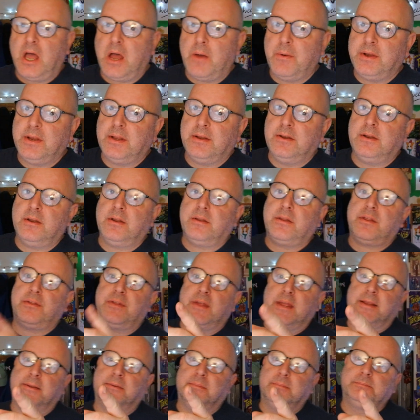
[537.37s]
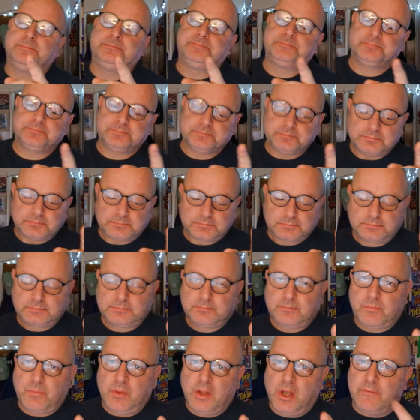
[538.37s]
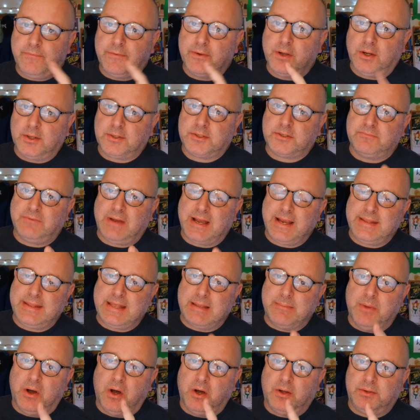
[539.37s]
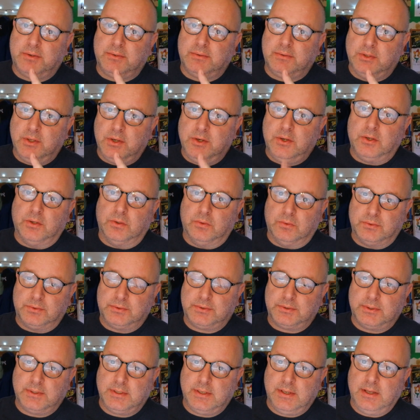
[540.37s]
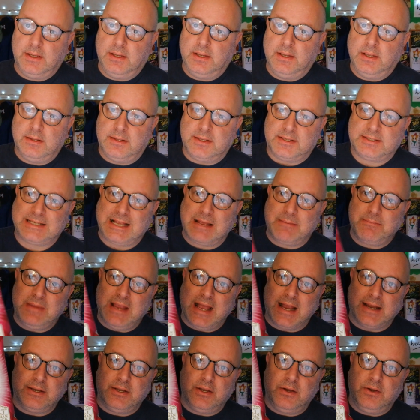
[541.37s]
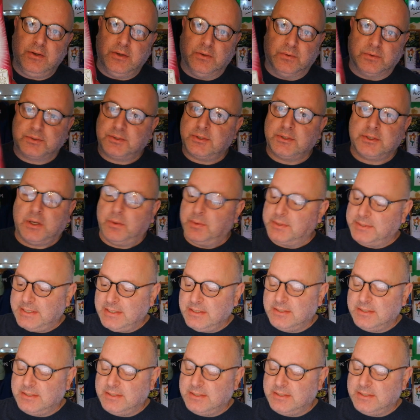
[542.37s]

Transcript: Oh, and another thing. I forgot to rate them hot noodles the Samyang noodles because I was